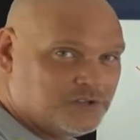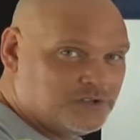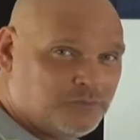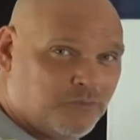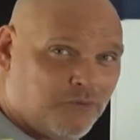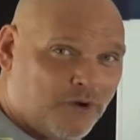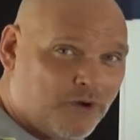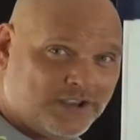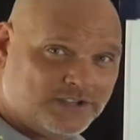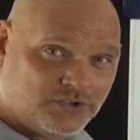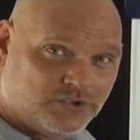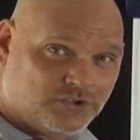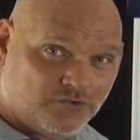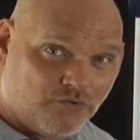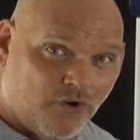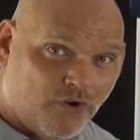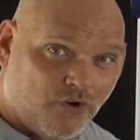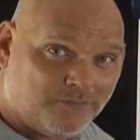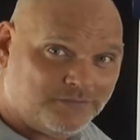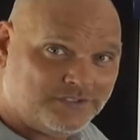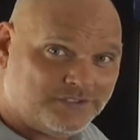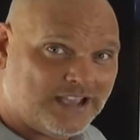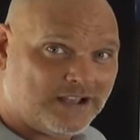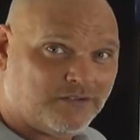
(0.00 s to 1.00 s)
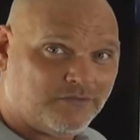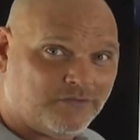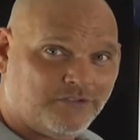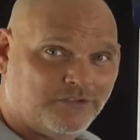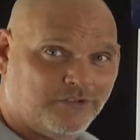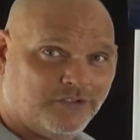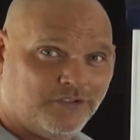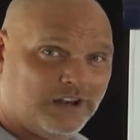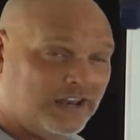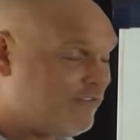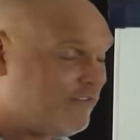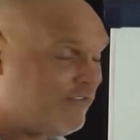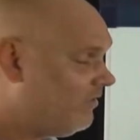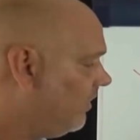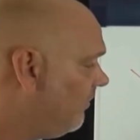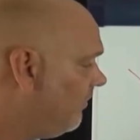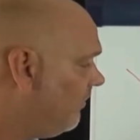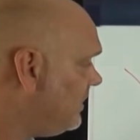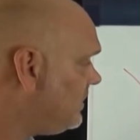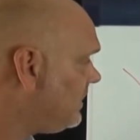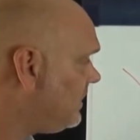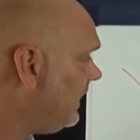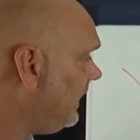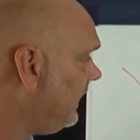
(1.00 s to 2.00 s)
price dropped down through the level
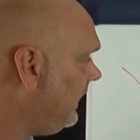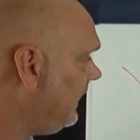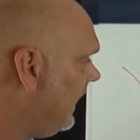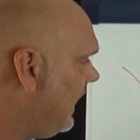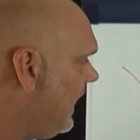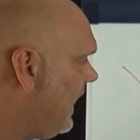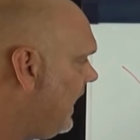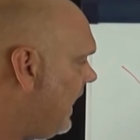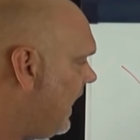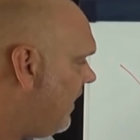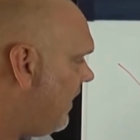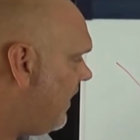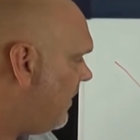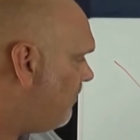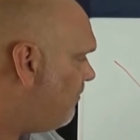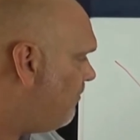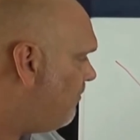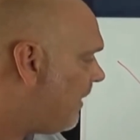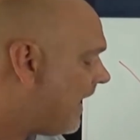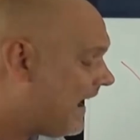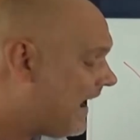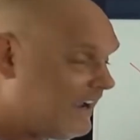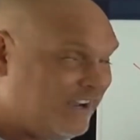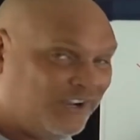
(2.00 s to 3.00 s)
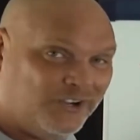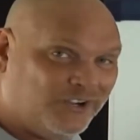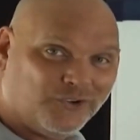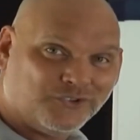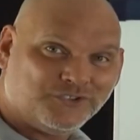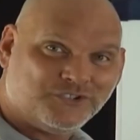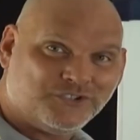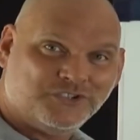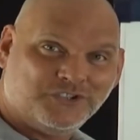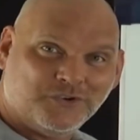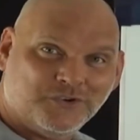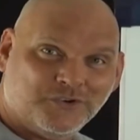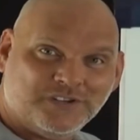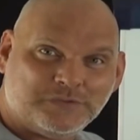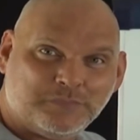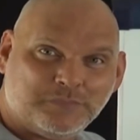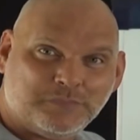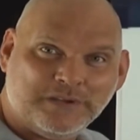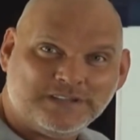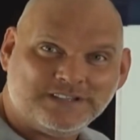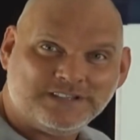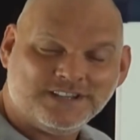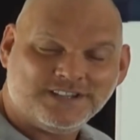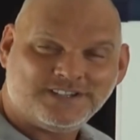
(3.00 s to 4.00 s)
originally, and the bank got to do its
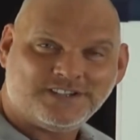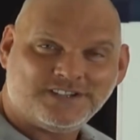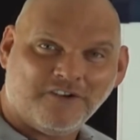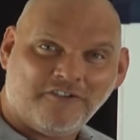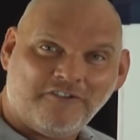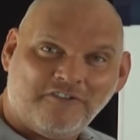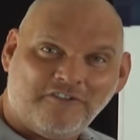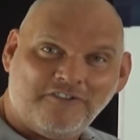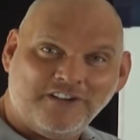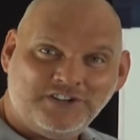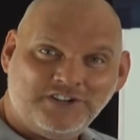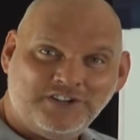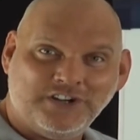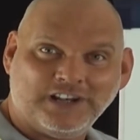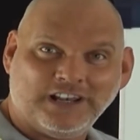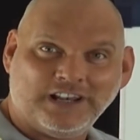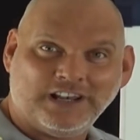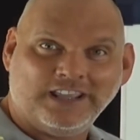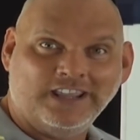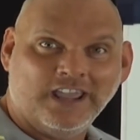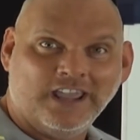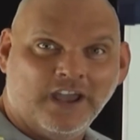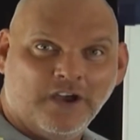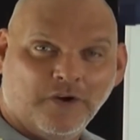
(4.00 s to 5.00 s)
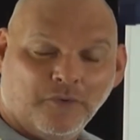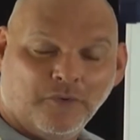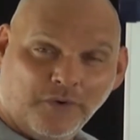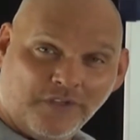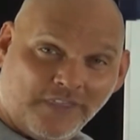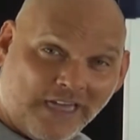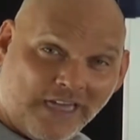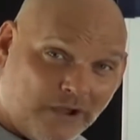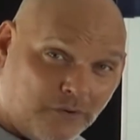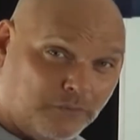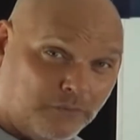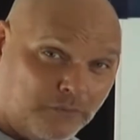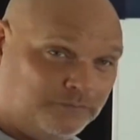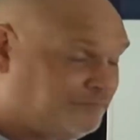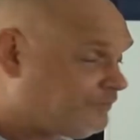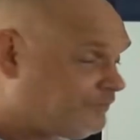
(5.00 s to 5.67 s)
business efficiently without